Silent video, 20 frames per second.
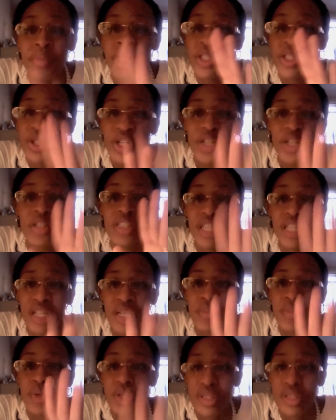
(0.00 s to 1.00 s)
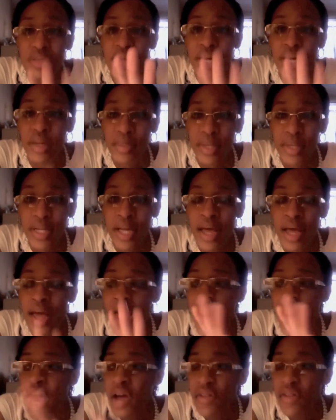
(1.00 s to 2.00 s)
Make sure you're taking your multivitamin.
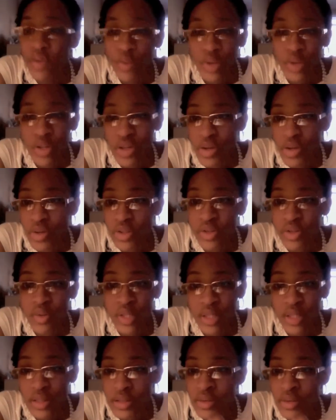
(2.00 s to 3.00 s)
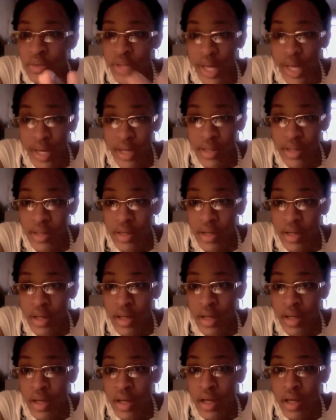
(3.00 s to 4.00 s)
Everyone knows you need to do that.
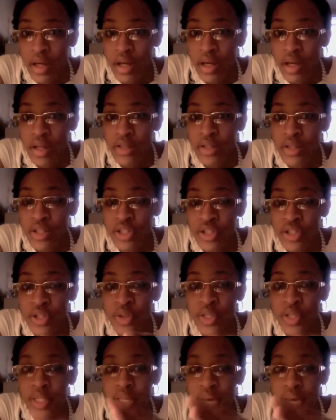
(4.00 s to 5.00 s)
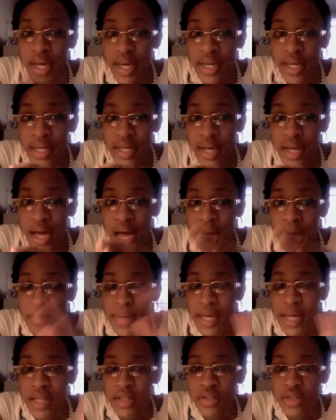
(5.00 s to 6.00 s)
As long as you're doing that,
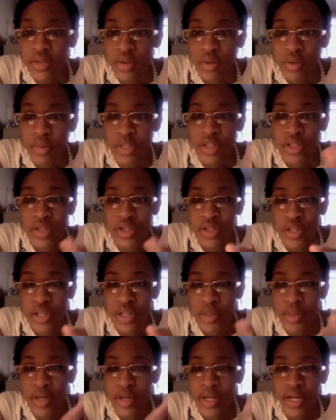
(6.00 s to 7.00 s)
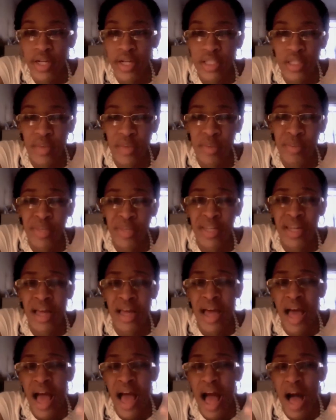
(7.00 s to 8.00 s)
I'm not so much concerned about a hair
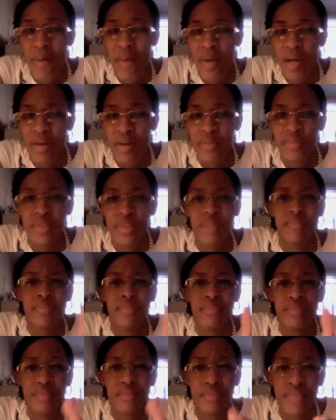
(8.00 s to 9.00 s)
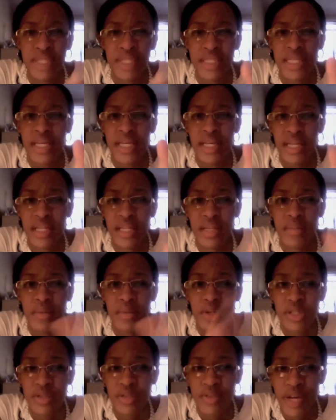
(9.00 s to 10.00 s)
supplement. I'll probably be
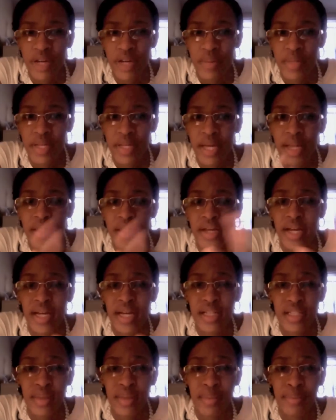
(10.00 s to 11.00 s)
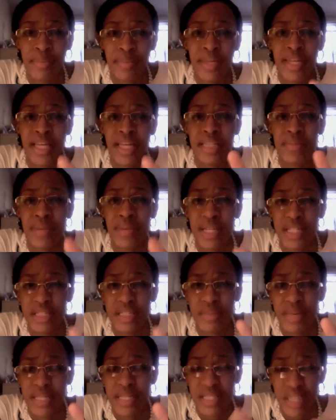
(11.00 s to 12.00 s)
taking the multivitamin and the hair supplement as
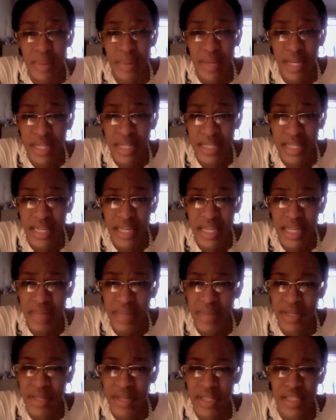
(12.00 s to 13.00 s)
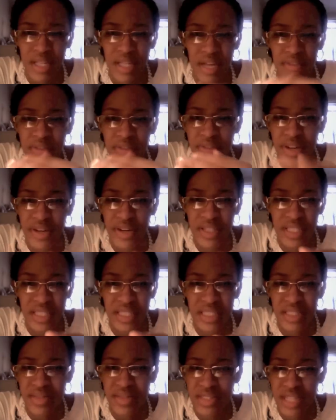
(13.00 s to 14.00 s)
much as my stomach can take it because I have a
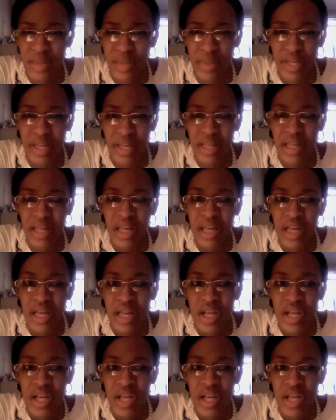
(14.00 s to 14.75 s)
very sensitive stomach.